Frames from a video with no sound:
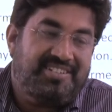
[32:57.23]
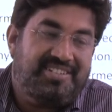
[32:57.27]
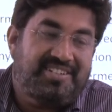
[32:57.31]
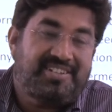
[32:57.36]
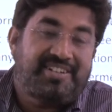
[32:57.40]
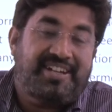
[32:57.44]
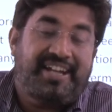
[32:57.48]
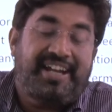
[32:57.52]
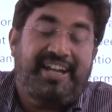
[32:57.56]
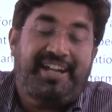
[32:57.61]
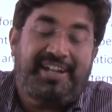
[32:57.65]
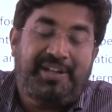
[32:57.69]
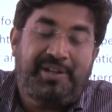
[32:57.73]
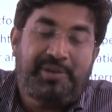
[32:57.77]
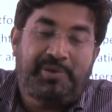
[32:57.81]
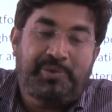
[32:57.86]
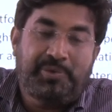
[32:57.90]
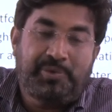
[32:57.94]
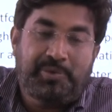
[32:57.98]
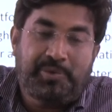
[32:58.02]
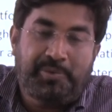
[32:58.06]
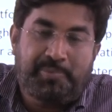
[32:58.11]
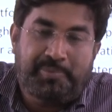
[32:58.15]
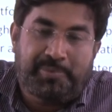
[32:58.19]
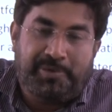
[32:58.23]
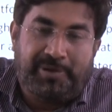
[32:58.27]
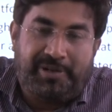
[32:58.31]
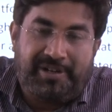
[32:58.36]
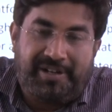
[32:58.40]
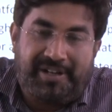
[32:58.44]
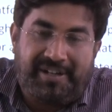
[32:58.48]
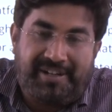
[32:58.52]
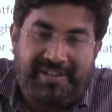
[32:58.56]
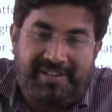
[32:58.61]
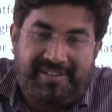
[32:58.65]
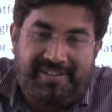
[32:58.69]
tried to
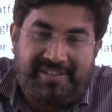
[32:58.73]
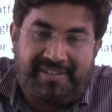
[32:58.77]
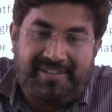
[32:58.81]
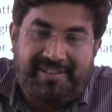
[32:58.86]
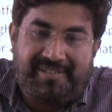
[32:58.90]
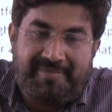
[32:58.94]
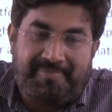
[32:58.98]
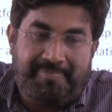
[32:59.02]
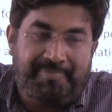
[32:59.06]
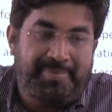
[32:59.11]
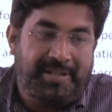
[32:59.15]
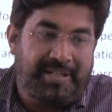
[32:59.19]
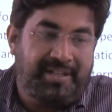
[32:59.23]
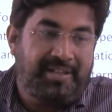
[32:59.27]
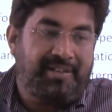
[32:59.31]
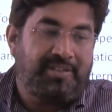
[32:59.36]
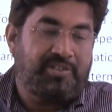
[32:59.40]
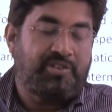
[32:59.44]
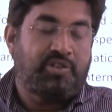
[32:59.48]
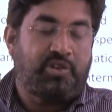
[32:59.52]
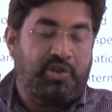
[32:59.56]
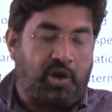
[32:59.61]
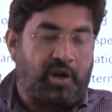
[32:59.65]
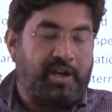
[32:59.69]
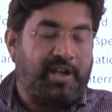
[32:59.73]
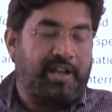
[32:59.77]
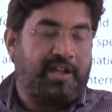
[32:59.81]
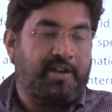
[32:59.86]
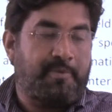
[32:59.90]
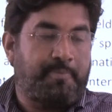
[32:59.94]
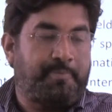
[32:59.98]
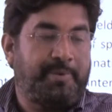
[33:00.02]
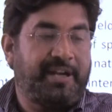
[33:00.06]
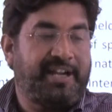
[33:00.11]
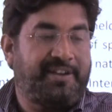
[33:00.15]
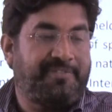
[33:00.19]
brought a bill, not
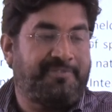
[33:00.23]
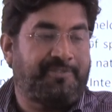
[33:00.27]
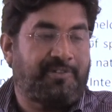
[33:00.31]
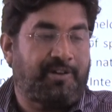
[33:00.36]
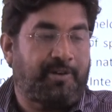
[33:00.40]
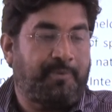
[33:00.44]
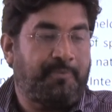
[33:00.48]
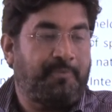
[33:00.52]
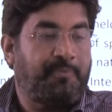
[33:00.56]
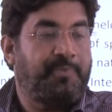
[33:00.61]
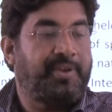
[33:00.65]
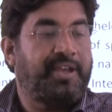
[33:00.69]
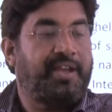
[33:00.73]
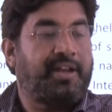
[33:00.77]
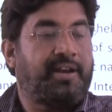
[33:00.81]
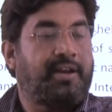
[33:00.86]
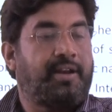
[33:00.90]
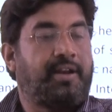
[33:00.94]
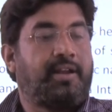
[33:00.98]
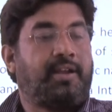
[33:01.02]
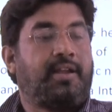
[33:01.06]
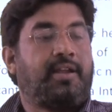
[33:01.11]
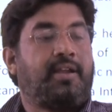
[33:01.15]
a platform, where